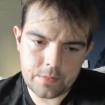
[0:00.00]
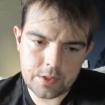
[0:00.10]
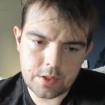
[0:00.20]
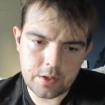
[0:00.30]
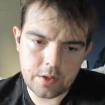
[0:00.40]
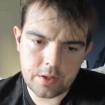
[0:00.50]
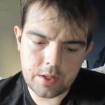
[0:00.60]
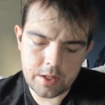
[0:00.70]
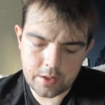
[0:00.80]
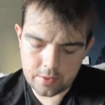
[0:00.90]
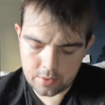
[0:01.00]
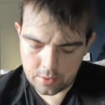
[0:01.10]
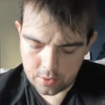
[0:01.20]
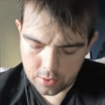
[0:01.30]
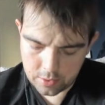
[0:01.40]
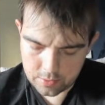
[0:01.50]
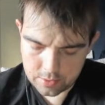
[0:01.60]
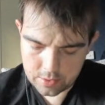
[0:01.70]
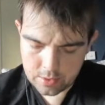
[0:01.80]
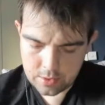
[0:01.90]
So yeah, let
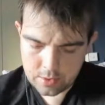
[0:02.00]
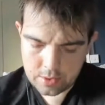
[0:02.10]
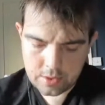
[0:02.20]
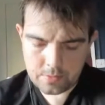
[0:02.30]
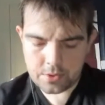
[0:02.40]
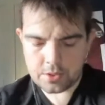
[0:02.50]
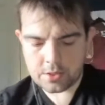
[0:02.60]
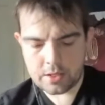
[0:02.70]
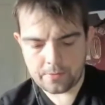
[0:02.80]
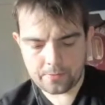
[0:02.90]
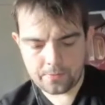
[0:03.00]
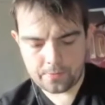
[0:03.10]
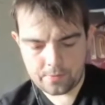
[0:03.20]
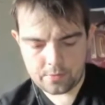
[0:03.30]
me just see if